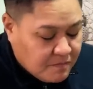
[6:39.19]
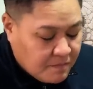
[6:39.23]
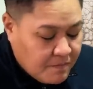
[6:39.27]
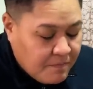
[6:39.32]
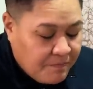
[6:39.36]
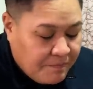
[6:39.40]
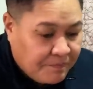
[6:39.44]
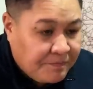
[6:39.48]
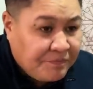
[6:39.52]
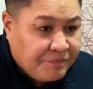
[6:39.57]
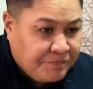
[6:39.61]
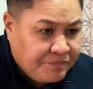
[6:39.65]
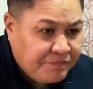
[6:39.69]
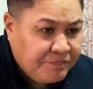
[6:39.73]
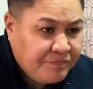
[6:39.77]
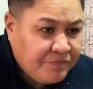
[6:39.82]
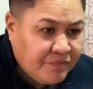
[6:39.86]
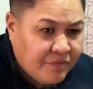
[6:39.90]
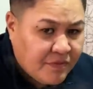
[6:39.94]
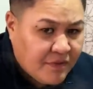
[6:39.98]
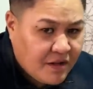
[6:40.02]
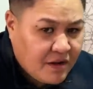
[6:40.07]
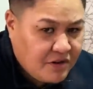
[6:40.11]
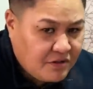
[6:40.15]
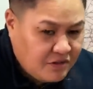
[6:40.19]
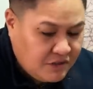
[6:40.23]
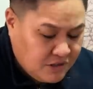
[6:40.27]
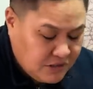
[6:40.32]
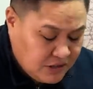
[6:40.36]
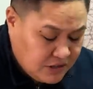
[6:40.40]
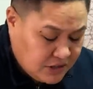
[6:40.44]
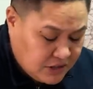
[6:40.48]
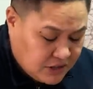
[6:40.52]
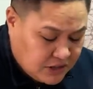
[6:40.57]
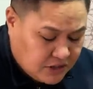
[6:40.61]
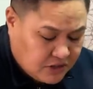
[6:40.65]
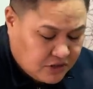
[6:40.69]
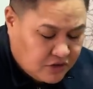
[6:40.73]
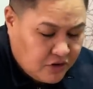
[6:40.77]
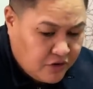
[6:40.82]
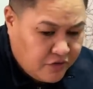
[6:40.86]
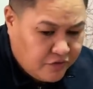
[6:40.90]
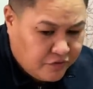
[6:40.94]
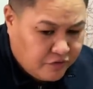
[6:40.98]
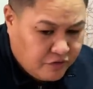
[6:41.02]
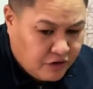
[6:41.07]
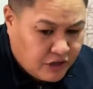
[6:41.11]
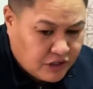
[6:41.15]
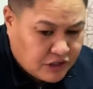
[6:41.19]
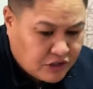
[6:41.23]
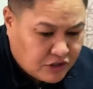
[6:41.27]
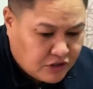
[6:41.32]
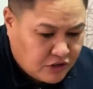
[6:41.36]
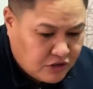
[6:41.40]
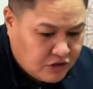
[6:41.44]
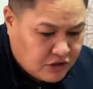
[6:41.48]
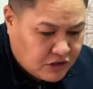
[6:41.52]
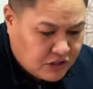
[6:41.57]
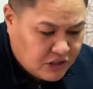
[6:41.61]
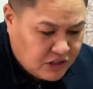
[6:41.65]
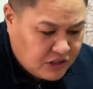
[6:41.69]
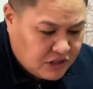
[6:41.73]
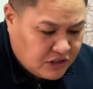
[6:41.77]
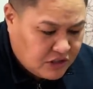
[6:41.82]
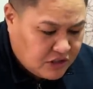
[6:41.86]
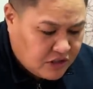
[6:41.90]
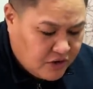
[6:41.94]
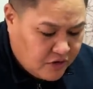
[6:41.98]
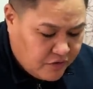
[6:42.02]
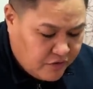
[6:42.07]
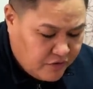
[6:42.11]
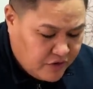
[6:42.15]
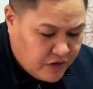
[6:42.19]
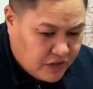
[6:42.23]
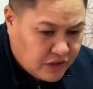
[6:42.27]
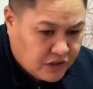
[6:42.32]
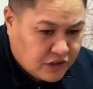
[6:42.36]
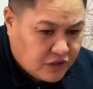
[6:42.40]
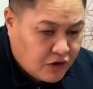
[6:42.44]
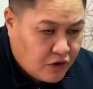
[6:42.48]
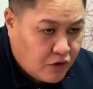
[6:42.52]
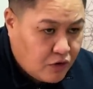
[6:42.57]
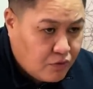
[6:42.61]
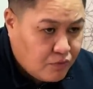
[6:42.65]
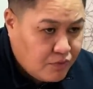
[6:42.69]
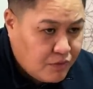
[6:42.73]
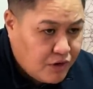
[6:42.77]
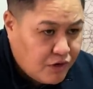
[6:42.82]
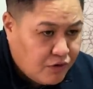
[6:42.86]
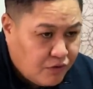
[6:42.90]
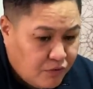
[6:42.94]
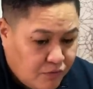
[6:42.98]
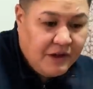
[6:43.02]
Mm-hmm. You can just serve rice to your kids and they'll think it's a whole meal.